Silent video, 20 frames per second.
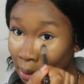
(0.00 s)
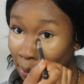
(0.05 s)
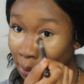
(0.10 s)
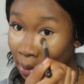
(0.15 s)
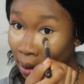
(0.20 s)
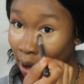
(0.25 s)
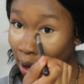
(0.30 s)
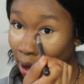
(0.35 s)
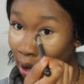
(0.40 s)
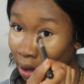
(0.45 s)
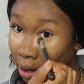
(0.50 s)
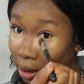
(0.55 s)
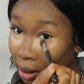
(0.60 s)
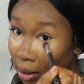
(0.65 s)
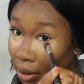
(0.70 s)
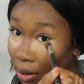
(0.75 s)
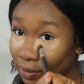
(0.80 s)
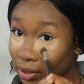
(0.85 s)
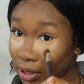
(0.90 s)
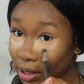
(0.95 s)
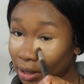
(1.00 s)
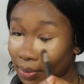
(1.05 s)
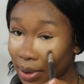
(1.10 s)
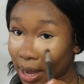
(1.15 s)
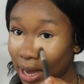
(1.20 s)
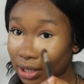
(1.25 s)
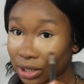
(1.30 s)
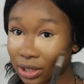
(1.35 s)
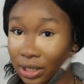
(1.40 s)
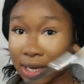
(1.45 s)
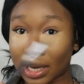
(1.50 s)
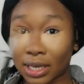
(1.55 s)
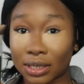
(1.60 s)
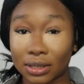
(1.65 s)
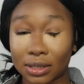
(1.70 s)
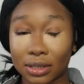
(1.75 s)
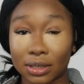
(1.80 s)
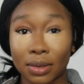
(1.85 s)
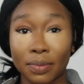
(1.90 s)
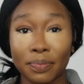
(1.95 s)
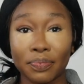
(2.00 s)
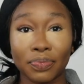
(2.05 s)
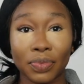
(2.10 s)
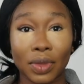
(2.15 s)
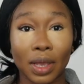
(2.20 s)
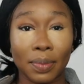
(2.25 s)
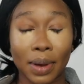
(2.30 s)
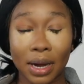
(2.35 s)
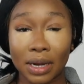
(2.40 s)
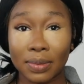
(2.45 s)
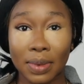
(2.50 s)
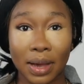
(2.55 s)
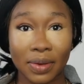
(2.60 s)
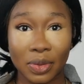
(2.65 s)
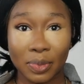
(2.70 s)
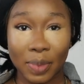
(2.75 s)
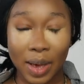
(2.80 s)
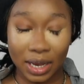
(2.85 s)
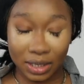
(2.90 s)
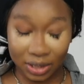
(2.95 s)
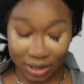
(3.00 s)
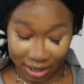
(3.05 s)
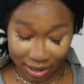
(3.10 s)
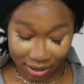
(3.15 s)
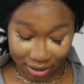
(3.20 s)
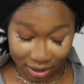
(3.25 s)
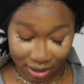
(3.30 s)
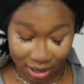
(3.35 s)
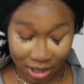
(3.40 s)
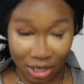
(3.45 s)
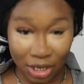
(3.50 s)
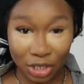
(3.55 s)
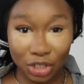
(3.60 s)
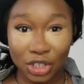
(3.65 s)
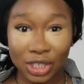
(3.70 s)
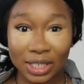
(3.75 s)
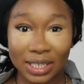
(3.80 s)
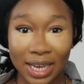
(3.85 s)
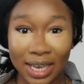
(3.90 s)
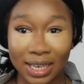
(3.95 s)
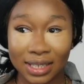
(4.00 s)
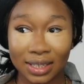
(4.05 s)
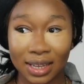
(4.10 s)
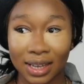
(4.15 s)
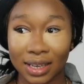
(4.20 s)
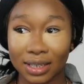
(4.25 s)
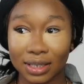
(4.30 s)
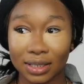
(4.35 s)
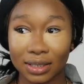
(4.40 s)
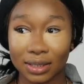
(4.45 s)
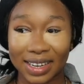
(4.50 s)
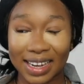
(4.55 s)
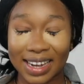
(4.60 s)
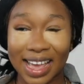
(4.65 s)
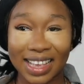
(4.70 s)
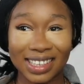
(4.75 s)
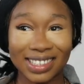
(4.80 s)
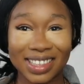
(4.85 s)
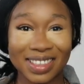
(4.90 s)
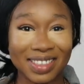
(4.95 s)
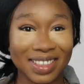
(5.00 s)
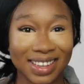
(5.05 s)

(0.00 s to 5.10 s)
But I've done a patch test. Bearing in mind the patch test literally takes like less than